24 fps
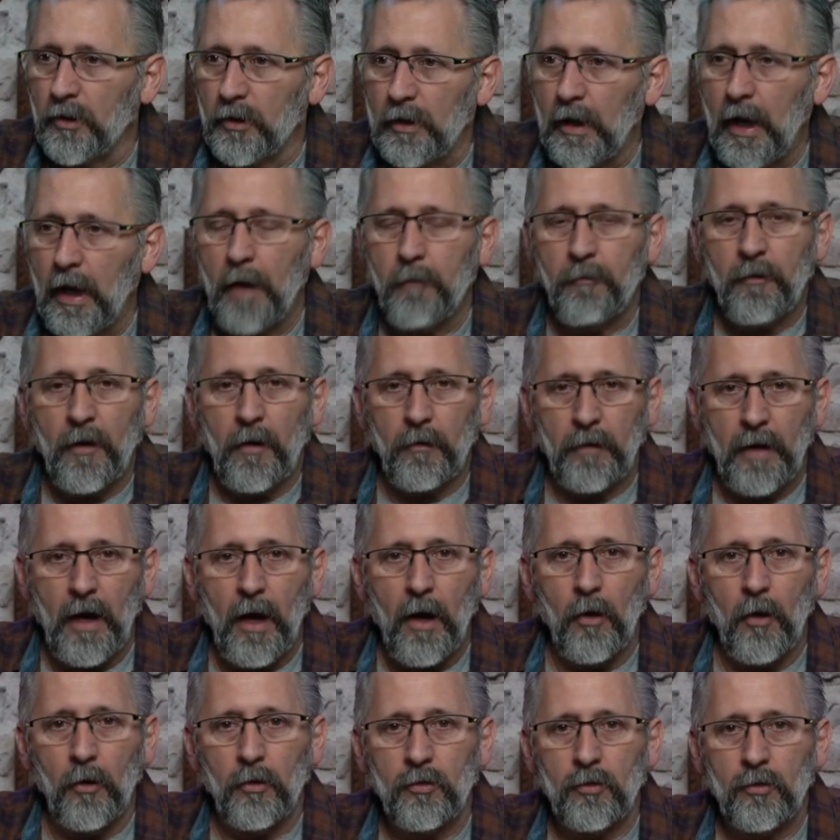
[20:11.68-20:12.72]
I found a
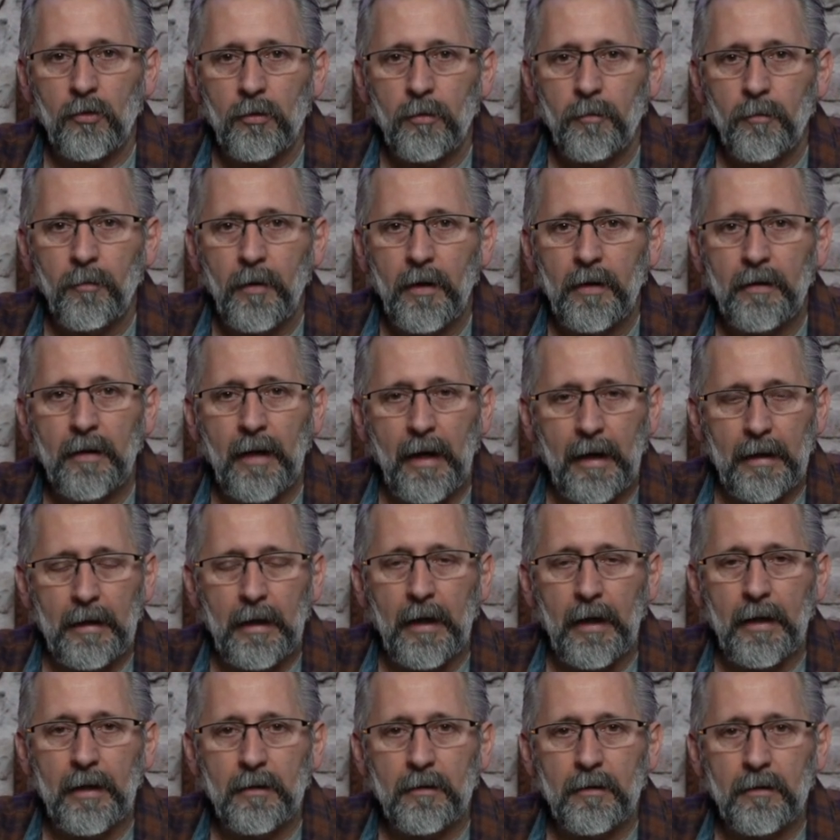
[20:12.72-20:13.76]
house that I
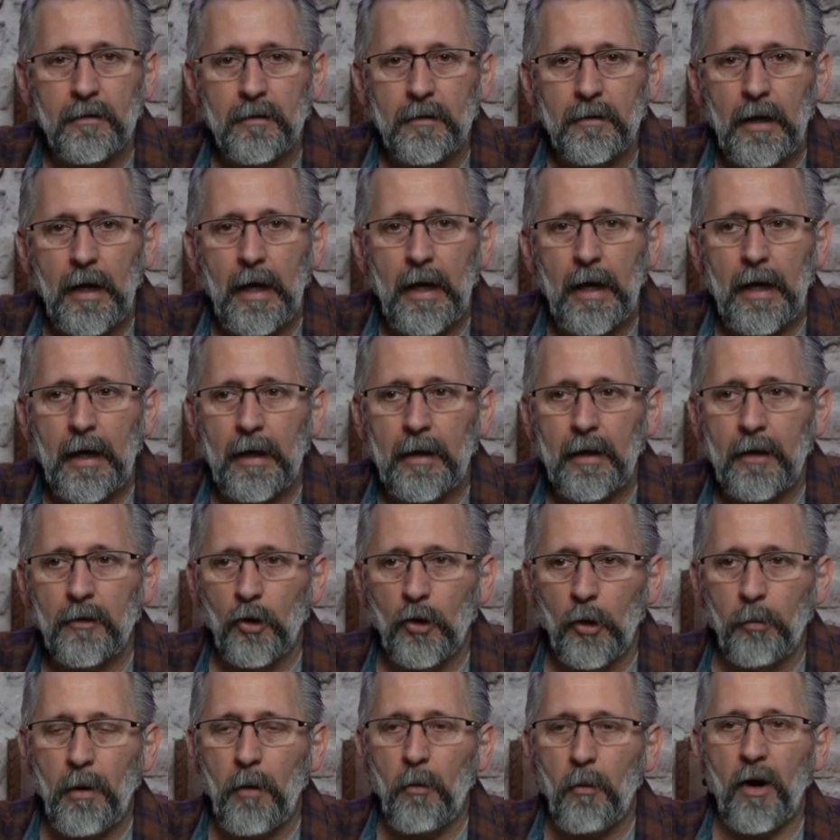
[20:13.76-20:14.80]
liked, and I
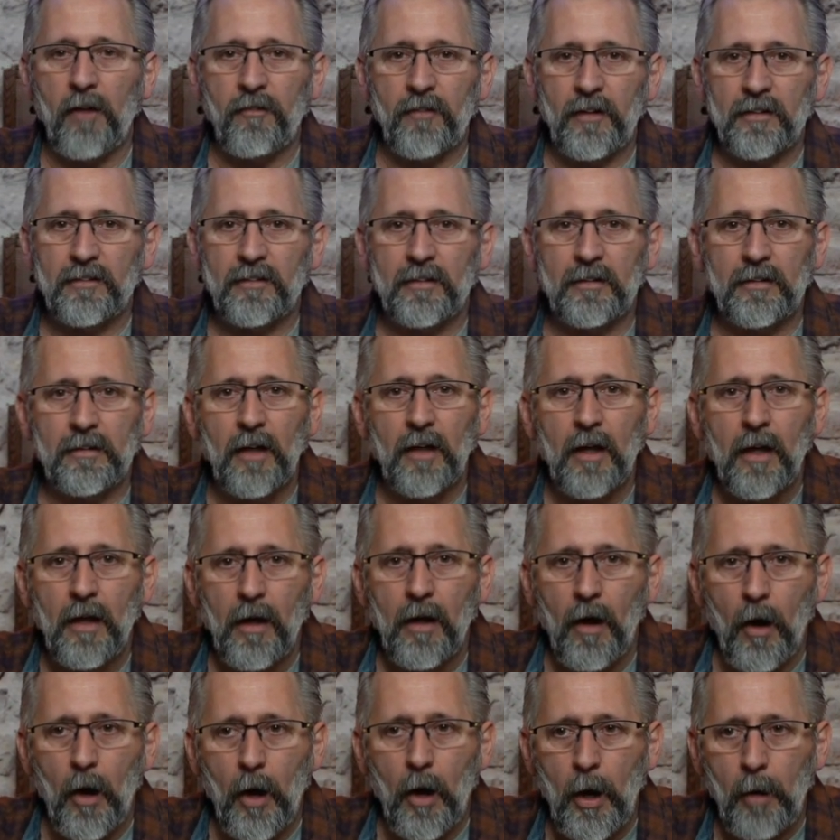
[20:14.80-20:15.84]
told my wife, I says,
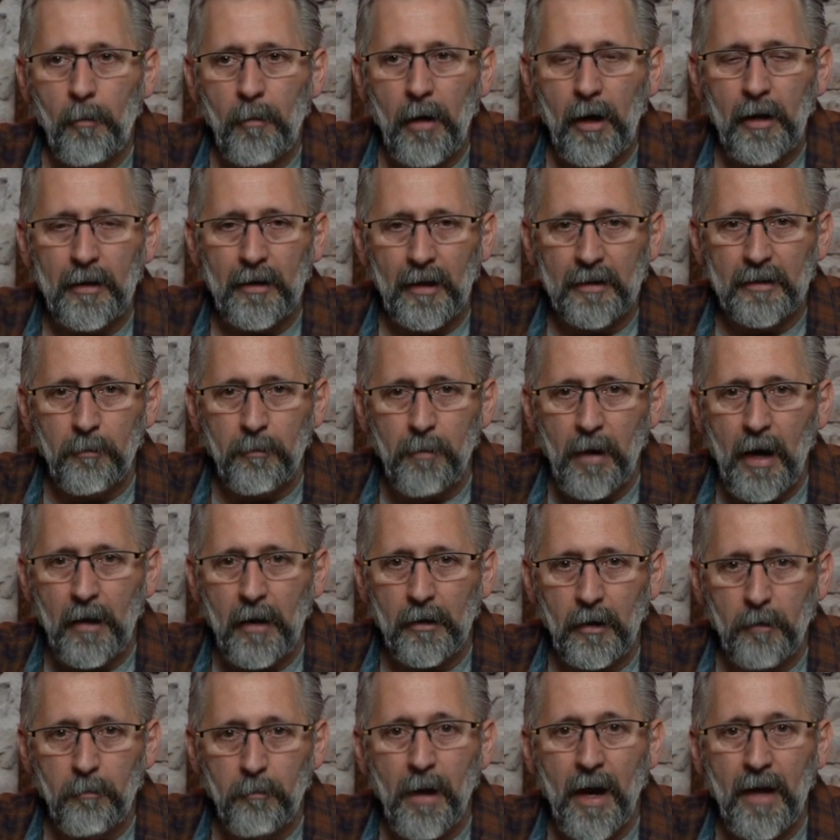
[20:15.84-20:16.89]
I'm going
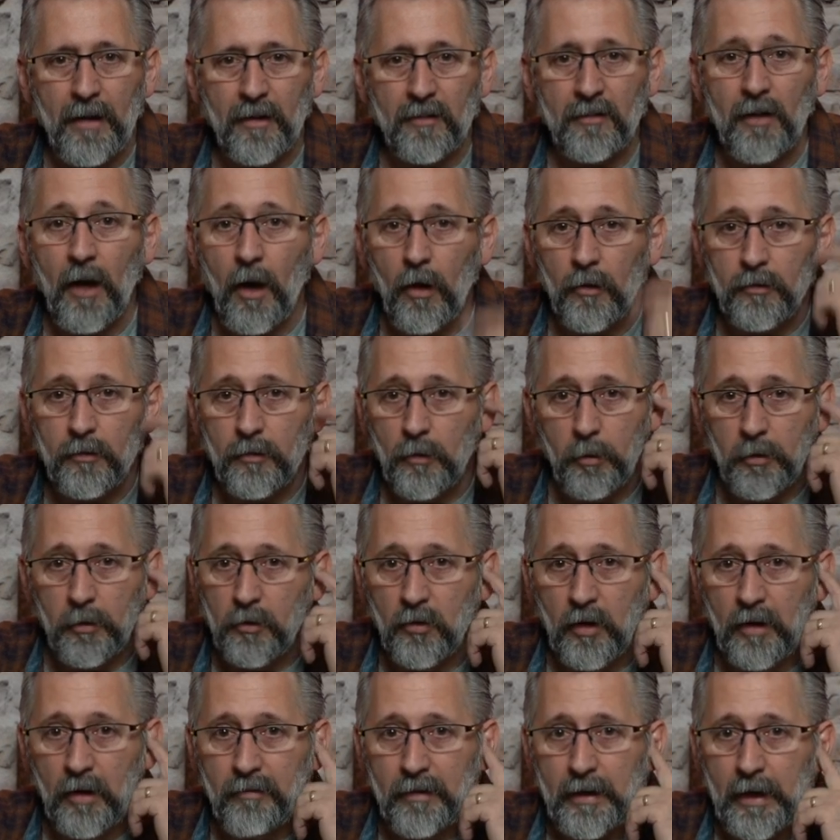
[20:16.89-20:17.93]
to buy this house. Nobody was
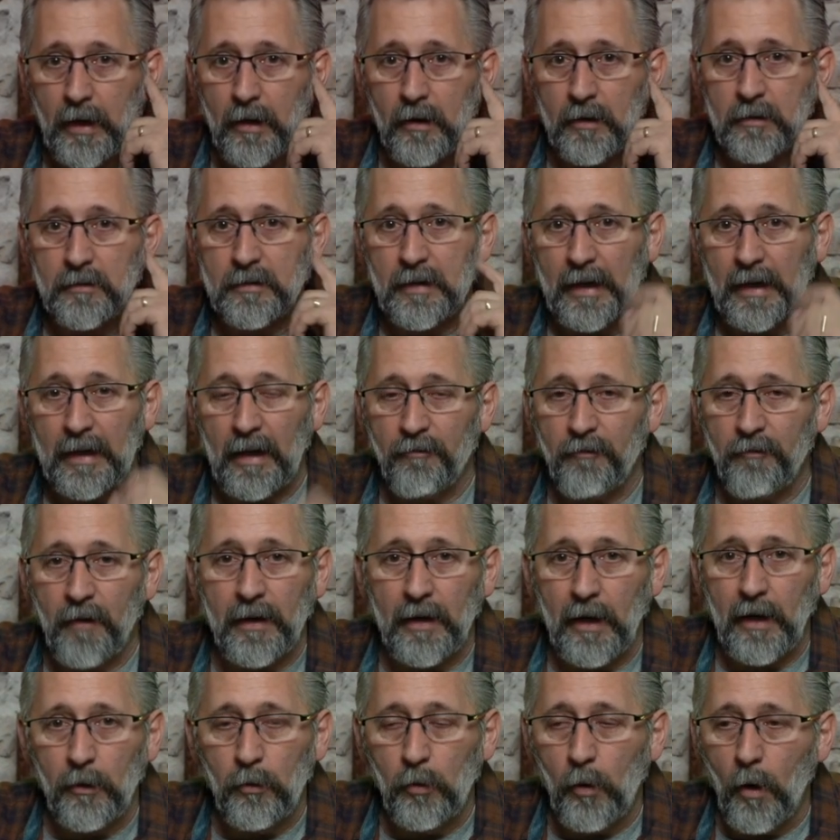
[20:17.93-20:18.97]
living there. So I got to
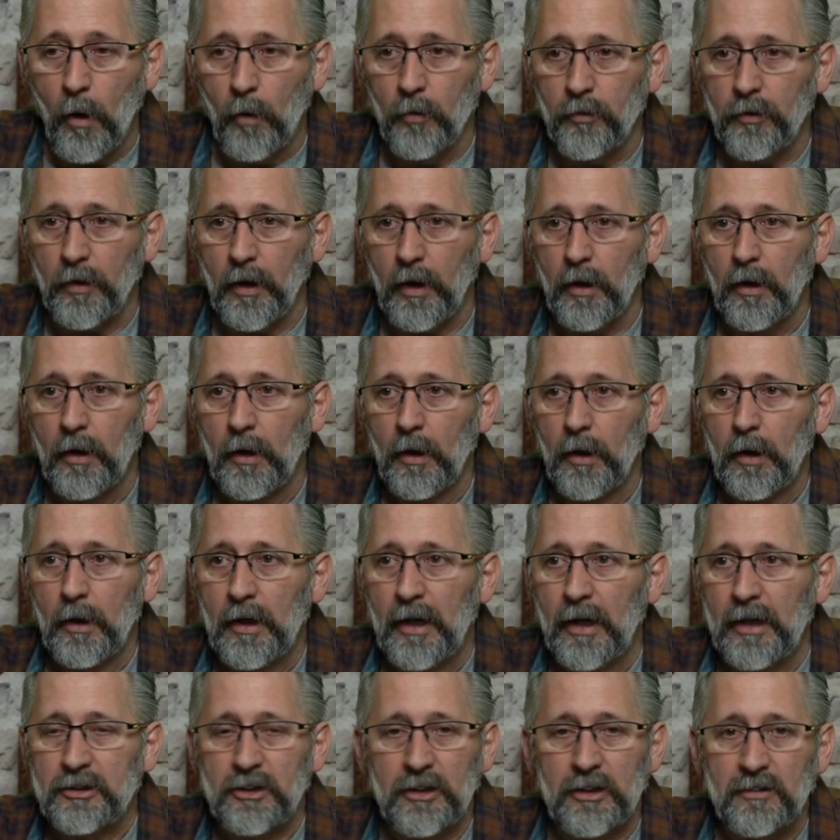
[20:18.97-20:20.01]
find out who owns it.
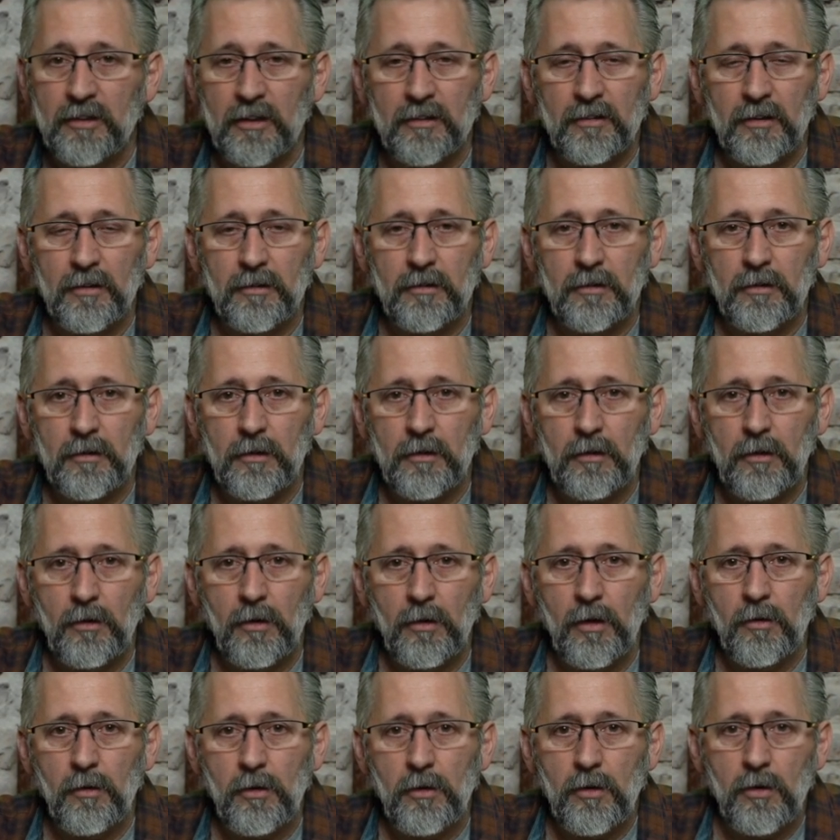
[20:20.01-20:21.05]
And she says,
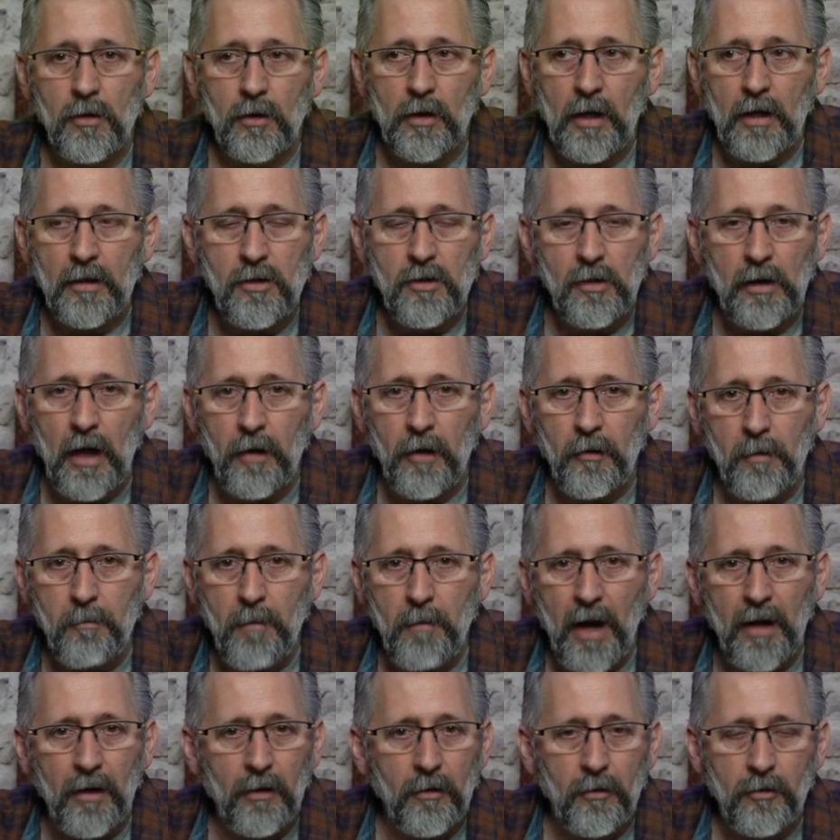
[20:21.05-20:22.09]
you got to
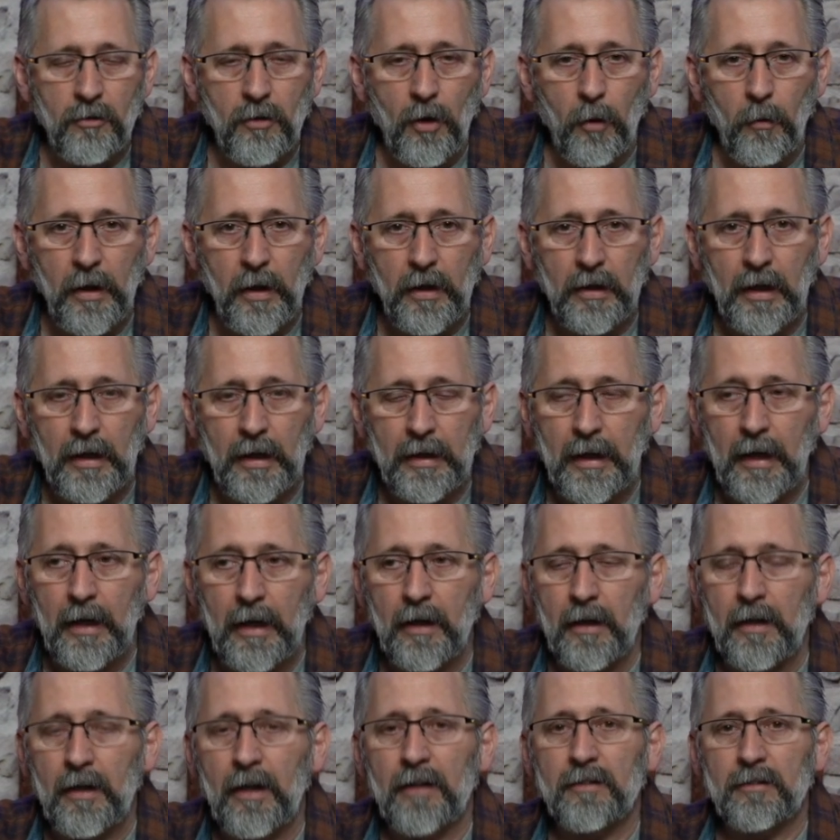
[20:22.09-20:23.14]
remodel. There's no way you're going to get
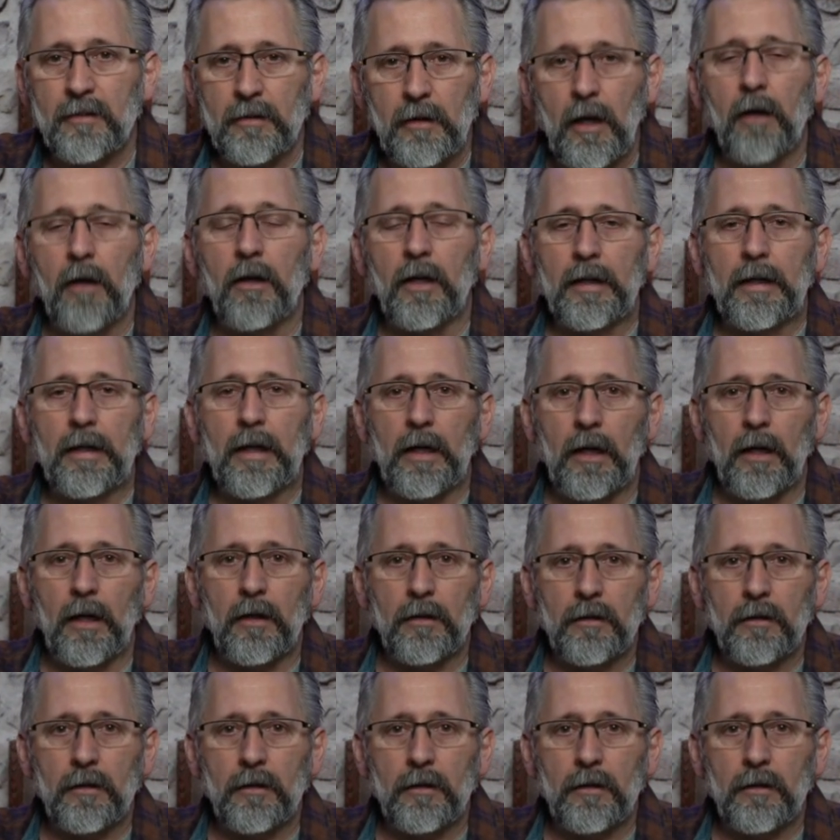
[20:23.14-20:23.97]
it. And I said, I'm going to get it.